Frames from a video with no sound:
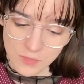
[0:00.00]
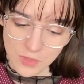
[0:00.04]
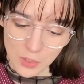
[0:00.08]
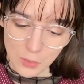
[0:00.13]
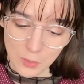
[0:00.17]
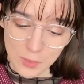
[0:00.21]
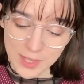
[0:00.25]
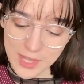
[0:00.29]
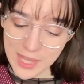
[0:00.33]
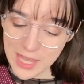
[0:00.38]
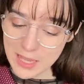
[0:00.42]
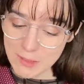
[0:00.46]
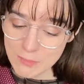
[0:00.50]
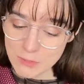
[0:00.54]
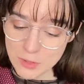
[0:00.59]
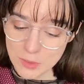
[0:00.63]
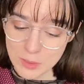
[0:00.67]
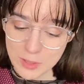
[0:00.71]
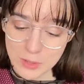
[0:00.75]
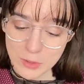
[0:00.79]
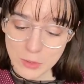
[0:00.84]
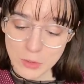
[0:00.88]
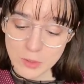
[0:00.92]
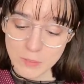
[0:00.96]
We came to
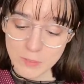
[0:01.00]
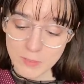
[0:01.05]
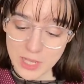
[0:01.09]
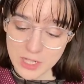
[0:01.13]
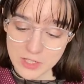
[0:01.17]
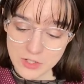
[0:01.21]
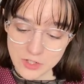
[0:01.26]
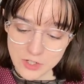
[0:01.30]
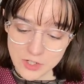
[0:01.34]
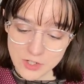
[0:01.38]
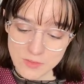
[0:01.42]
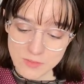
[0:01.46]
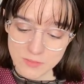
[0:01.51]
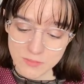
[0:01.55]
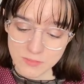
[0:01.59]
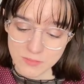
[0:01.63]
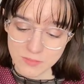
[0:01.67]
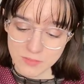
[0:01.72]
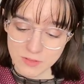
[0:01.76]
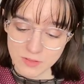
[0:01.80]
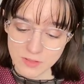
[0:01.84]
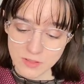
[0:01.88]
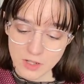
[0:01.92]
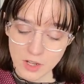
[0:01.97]
our old bedroom.
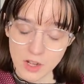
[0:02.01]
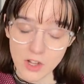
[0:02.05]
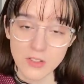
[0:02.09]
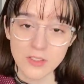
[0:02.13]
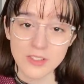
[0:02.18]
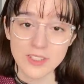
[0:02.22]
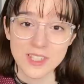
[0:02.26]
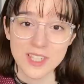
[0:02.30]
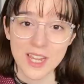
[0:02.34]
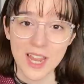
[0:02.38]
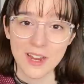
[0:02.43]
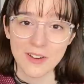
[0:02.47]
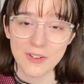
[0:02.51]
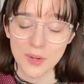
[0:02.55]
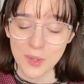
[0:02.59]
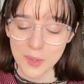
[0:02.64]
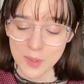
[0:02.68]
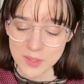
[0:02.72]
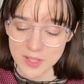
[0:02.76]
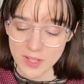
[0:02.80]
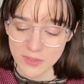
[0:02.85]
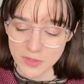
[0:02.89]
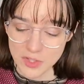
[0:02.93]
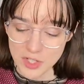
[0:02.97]
All the
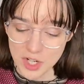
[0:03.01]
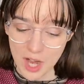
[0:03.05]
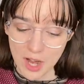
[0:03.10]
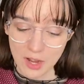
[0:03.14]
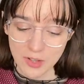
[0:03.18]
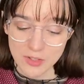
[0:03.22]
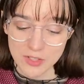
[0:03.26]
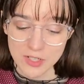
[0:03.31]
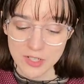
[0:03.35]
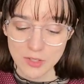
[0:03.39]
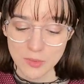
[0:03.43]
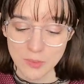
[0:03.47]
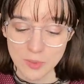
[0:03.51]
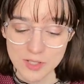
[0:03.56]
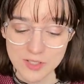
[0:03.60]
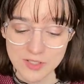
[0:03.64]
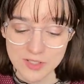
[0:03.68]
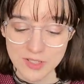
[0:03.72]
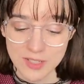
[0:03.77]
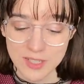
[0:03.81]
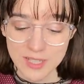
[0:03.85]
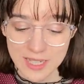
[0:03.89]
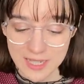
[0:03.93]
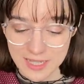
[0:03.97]
terrors of childhood were
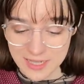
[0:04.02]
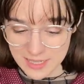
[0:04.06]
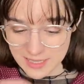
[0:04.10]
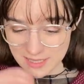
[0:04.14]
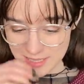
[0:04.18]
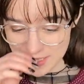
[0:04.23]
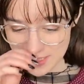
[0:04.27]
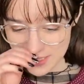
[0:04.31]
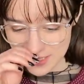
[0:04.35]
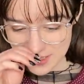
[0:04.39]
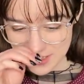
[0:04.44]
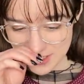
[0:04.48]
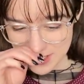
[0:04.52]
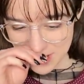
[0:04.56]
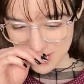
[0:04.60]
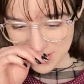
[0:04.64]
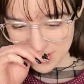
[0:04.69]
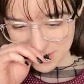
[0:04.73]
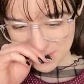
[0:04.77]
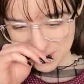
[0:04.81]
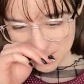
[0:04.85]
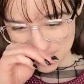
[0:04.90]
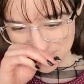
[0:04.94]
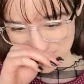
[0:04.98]
still hidden in its
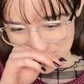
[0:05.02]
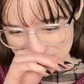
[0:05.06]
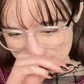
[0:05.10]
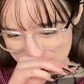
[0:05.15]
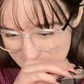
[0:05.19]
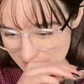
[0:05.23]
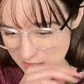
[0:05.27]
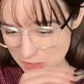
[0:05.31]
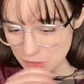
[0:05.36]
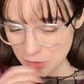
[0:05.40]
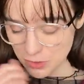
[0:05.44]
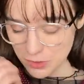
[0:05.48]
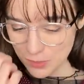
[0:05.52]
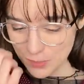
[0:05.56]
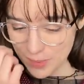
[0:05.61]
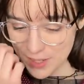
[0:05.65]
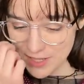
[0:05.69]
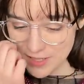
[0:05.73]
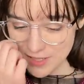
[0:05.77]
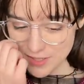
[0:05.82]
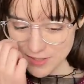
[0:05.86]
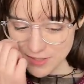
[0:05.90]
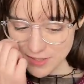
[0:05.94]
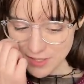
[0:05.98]
dark corners and
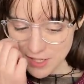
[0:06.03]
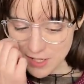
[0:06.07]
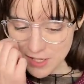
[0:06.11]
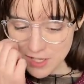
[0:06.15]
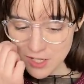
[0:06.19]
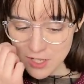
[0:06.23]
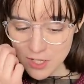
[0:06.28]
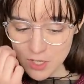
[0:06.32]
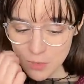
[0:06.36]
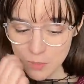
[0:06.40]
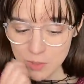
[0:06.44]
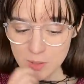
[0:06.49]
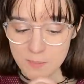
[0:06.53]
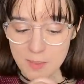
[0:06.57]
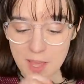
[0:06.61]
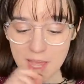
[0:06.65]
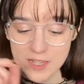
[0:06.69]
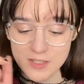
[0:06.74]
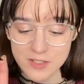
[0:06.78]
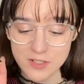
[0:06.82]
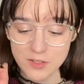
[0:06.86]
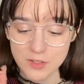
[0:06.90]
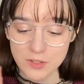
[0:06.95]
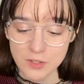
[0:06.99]
doorways. We
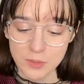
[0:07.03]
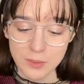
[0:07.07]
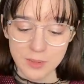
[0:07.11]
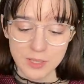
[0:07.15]
passed through